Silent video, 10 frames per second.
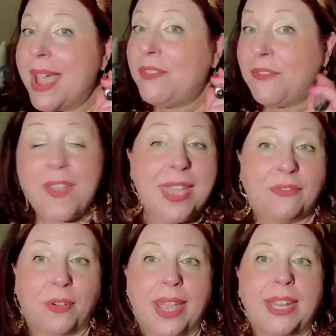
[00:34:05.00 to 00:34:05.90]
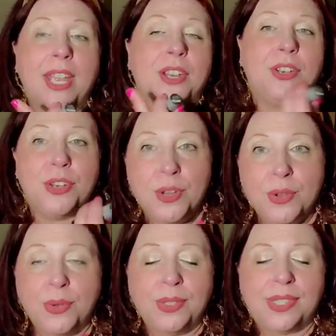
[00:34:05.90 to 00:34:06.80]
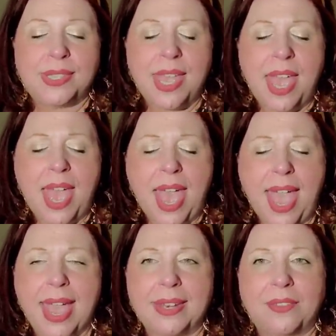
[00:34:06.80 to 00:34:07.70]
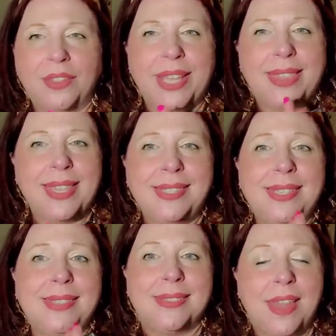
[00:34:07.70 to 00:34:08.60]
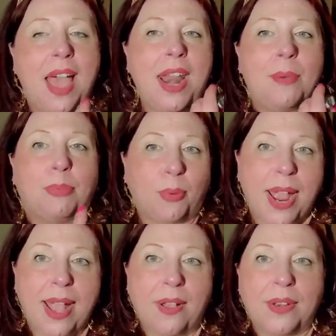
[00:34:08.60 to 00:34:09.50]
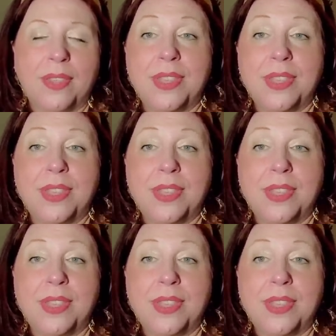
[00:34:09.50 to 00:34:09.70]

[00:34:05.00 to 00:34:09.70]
my favorite nudes and like this is not a brown.